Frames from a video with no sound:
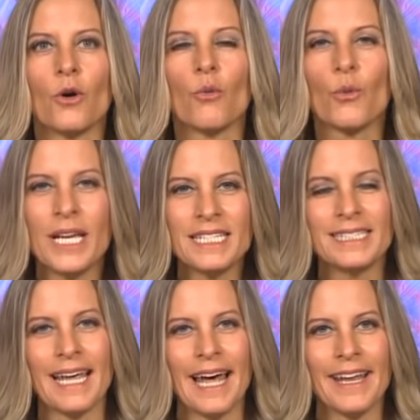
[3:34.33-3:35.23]

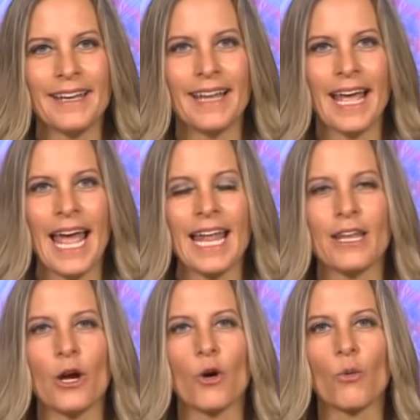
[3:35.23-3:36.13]
Reset,
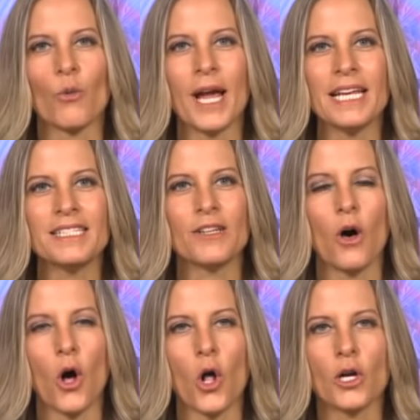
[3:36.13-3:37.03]
and erase
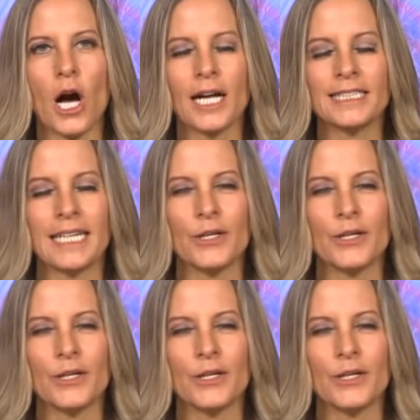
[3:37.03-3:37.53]
all content.